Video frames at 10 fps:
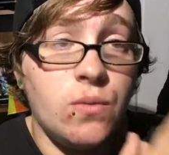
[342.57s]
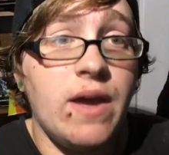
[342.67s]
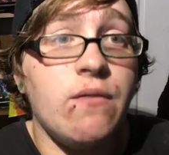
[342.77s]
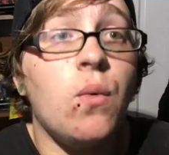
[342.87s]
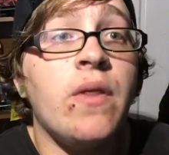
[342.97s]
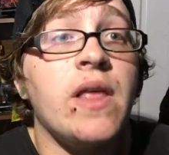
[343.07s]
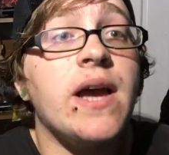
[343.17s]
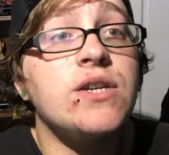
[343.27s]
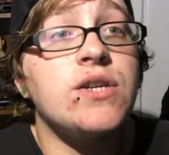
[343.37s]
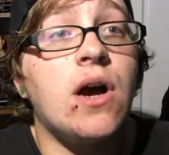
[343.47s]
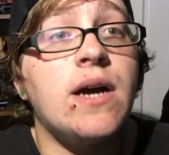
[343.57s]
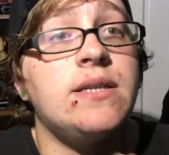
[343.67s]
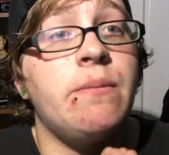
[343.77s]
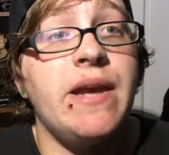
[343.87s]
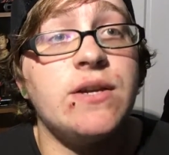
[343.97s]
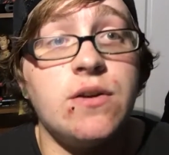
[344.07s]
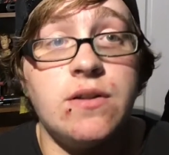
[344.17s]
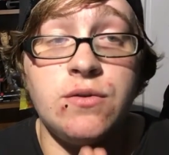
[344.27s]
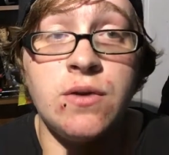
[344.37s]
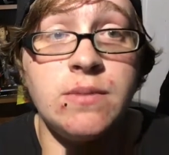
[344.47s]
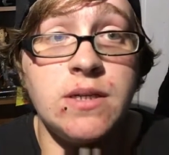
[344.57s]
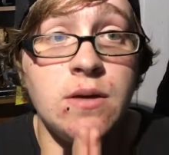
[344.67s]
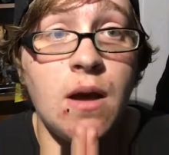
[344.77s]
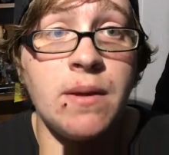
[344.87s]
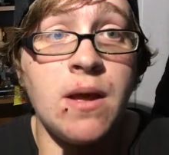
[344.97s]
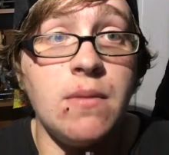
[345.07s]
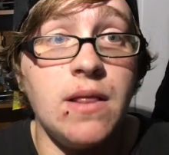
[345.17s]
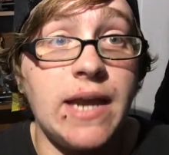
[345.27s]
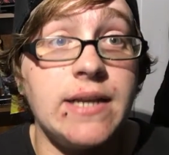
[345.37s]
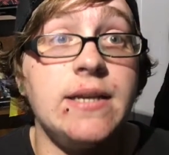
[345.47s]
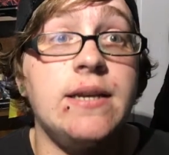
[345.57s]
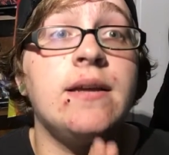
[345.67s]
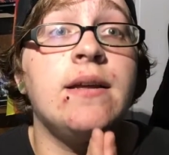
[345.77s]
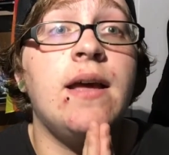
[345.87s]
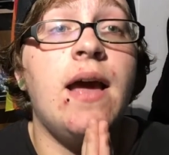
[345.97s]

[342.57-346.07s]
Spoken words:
we have one last shot to make sure that Trump does not become elected.